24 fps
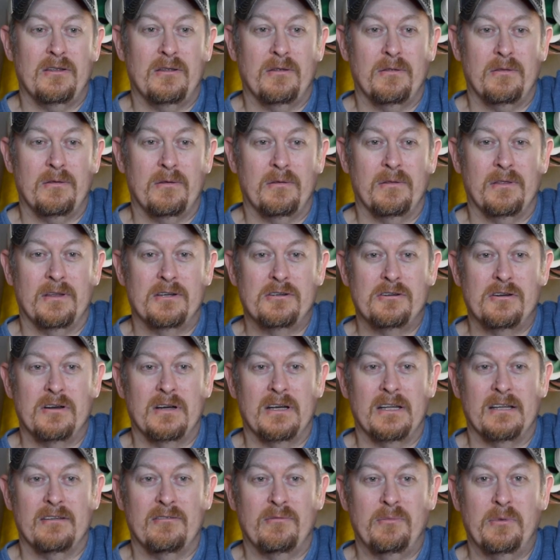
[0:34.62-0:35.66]
you through the
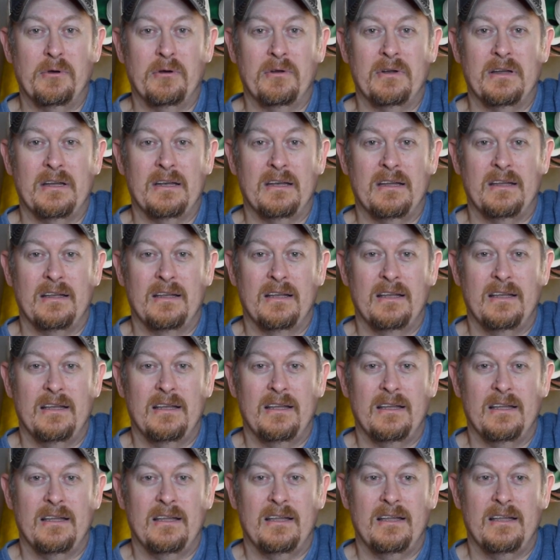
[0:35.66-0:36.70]
journey of building
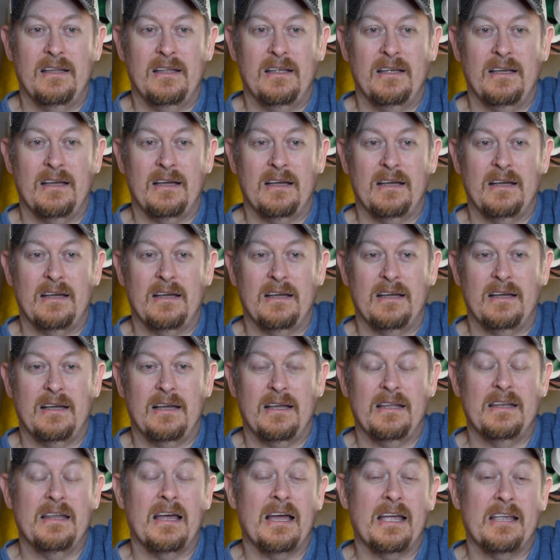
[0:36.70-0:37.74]

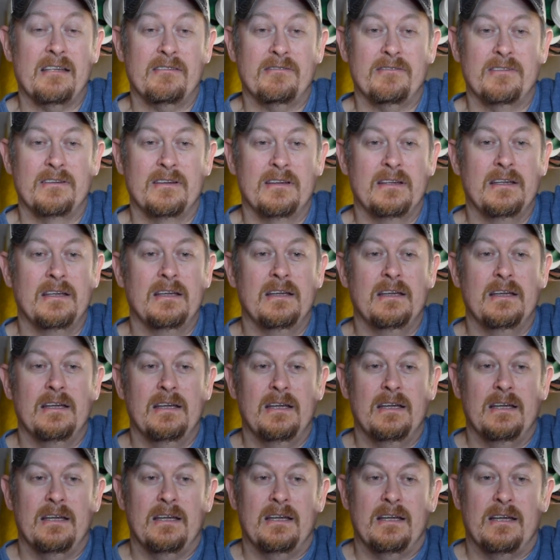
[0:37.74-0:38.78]
a knife,
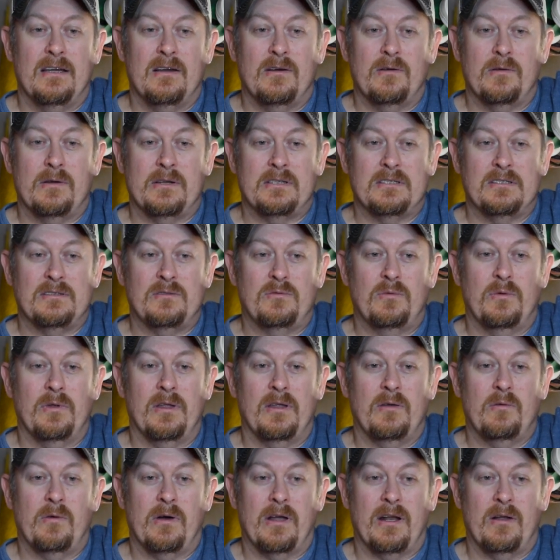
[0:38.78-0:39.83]
which is
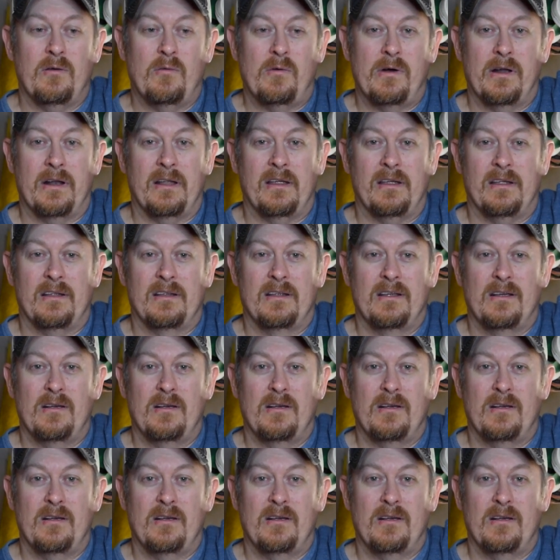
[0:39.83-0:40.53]
really what I want to